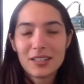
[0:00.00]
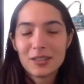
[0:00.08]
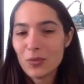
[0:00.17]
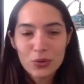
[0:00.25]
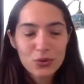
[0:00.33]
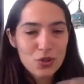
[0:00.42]

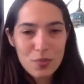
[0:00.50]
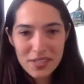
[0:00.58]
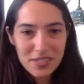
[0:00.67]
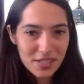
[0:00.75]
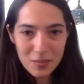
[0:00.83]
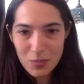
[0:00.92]
both
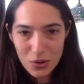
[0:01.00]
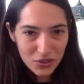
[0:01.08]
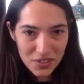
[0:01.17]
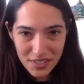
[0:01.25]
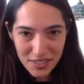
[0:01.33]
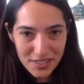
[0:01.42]
domestic
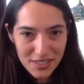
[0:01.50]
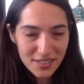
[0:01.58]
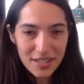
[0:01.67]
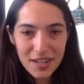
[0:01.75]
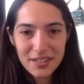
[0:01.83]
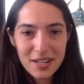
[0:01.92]
politics and
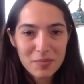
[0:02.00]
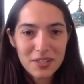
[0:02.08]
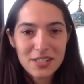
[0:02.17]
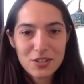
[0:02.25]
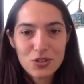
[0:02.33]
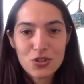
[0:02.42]

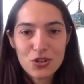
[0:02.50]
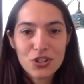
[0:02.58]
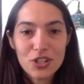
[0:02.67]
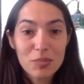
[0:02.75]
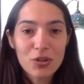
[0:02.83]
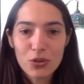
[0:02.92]
dynamics in
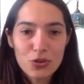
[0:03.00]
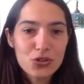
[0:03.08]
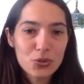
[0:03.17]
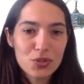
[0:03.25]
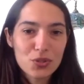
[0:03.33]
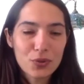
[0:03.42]
Turkey, but also
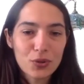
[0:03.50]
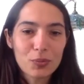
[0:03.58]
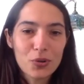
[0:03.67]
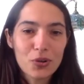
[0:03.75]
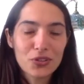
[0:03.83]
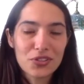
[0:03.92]
its foreign
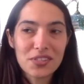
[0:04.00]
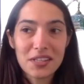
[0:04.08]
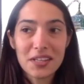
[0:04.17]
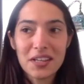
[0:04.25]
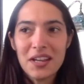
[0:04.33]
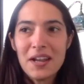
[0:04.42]

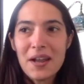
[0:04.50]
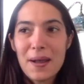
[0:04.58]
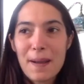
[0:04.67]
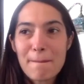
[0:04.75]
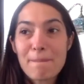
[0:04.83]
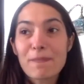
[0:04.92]
policy.
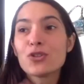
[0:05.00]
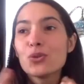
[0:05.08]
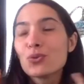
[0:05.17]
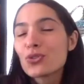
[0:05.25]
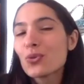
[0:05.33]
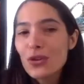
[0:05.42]
You
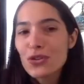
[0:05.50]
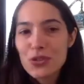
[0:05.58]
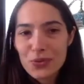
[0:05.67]
do also